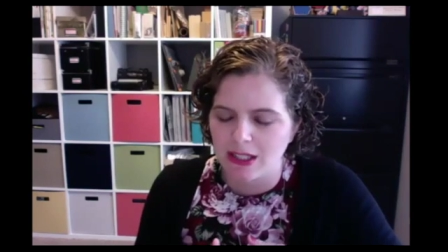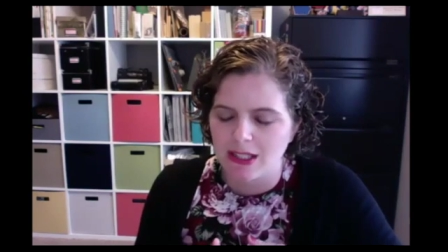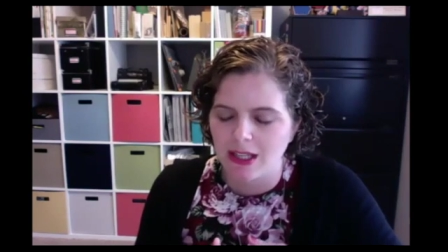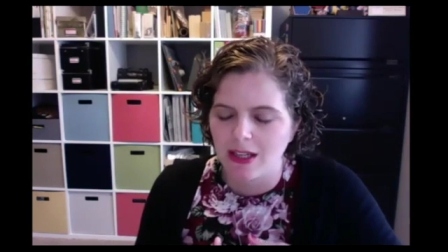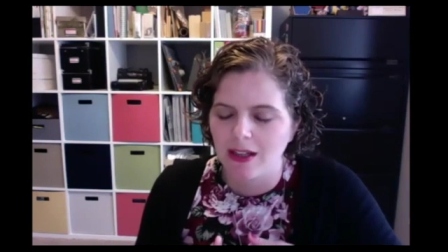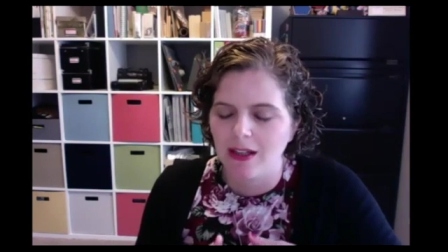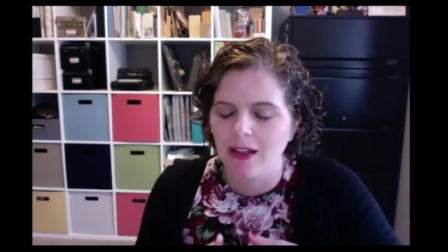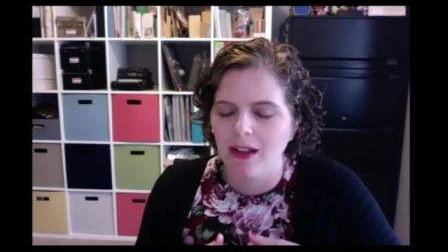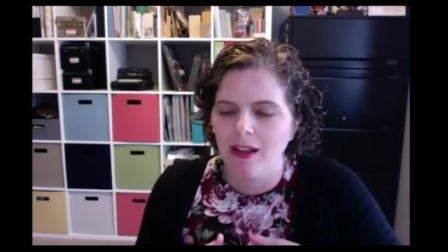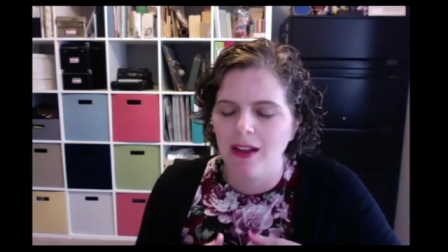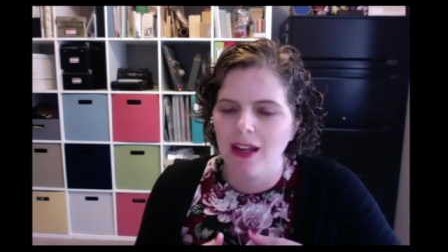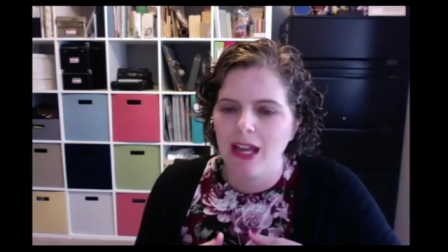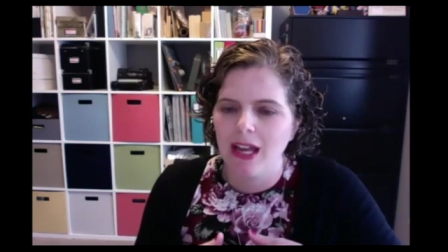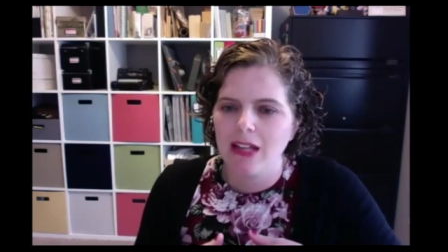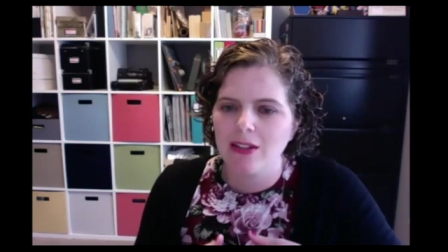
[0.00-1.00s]

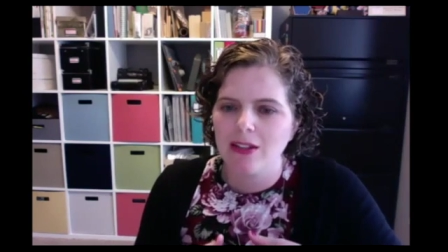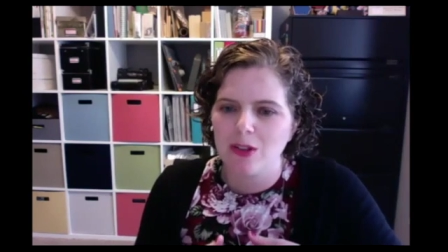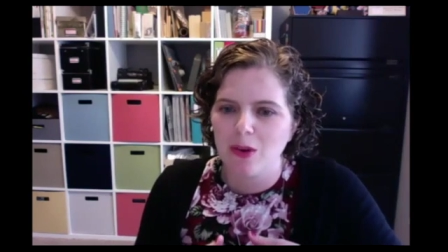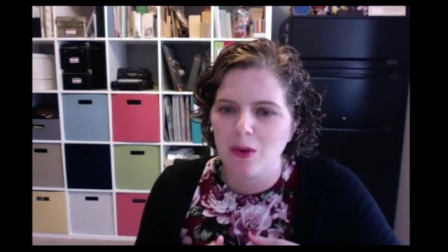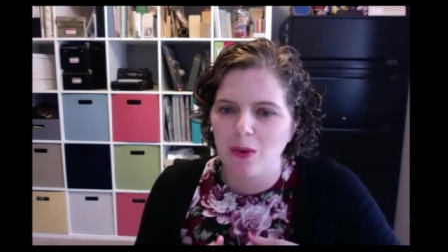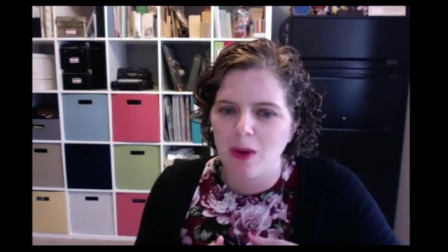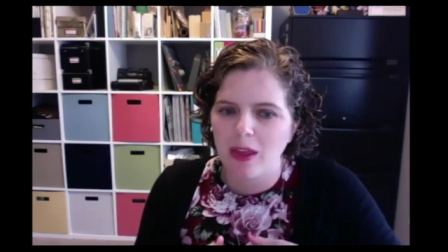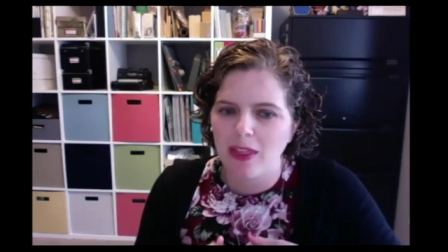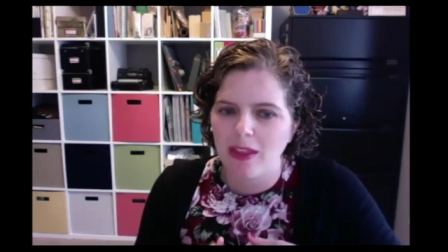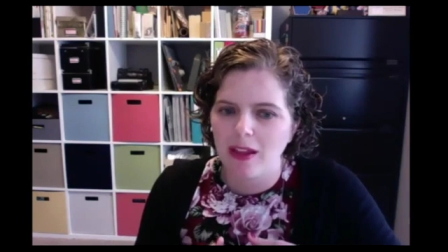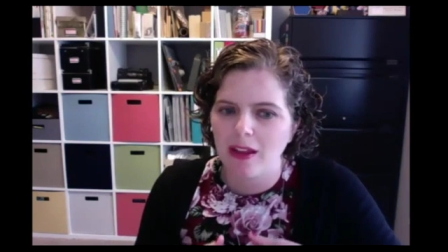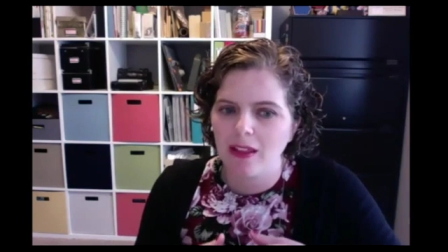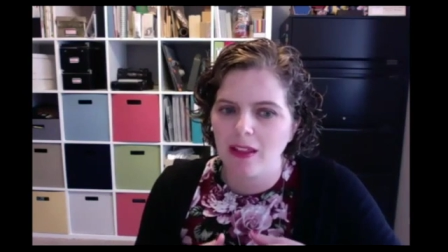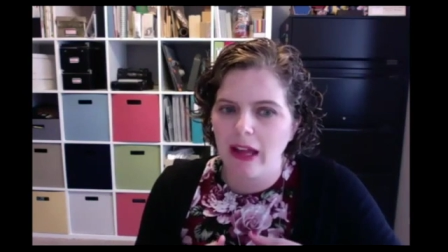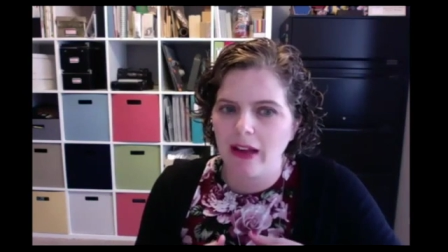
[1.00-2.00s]
And so I think a
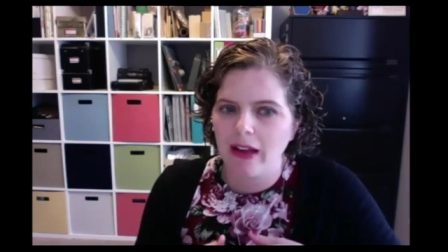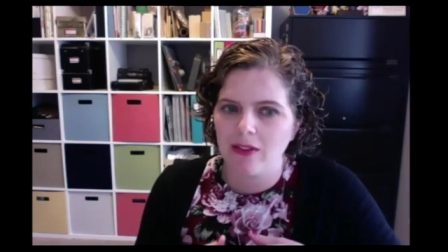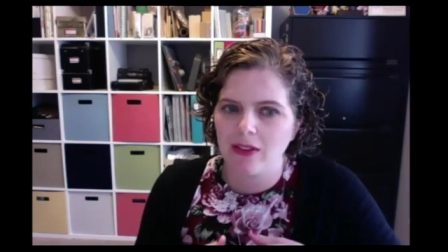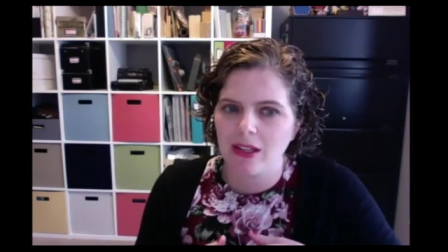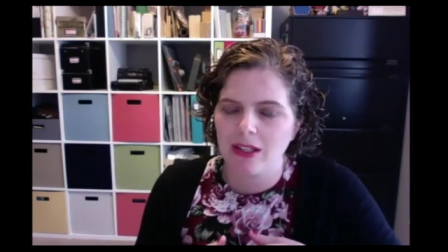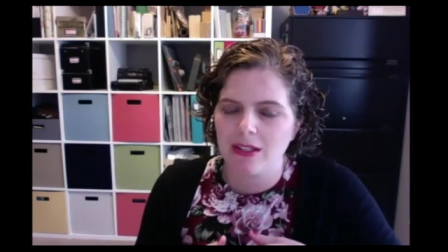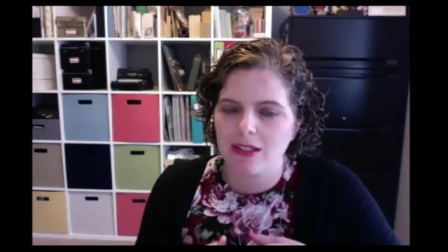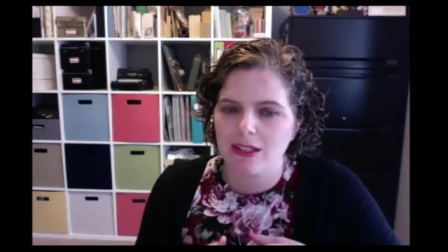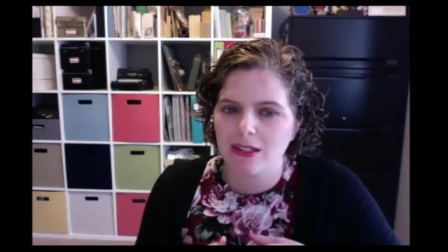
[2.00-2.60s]
lot of us,